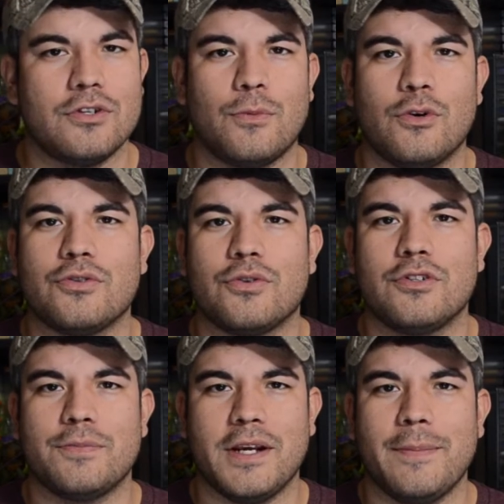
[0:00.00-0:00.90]
more
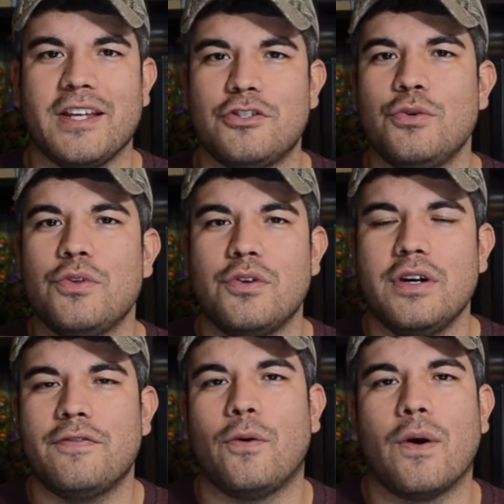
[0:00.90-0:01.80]
towards Mega Man 2,
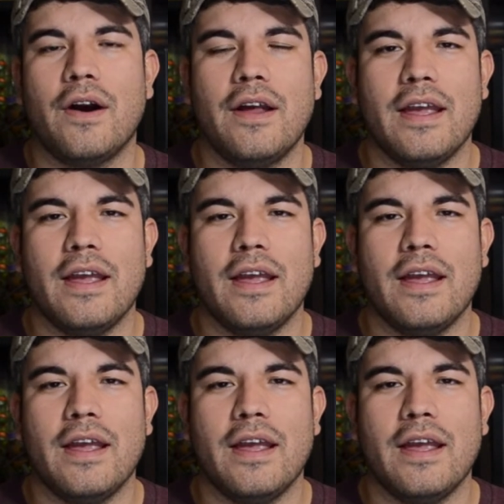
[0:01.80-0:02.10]
3, 4,